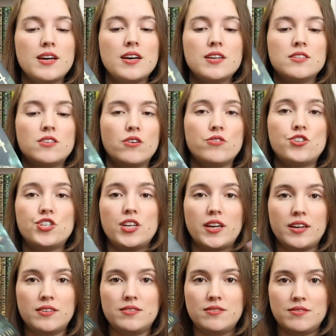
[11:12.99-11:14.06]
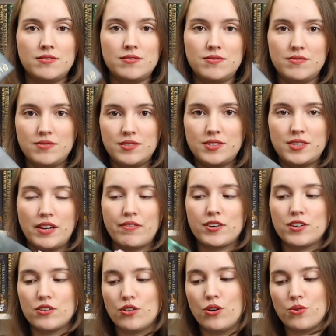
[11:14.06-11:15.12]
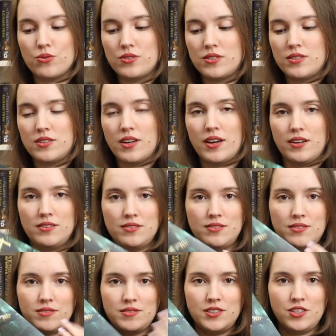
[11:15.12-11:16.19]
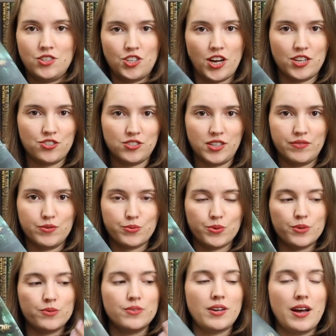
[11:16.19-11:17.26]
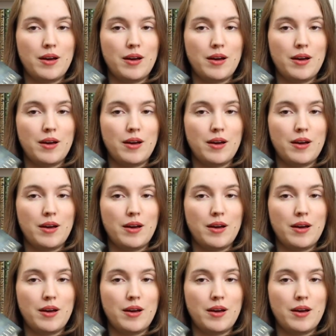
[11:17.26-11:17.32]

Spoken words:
So she can sever ghosts and she has to save the world.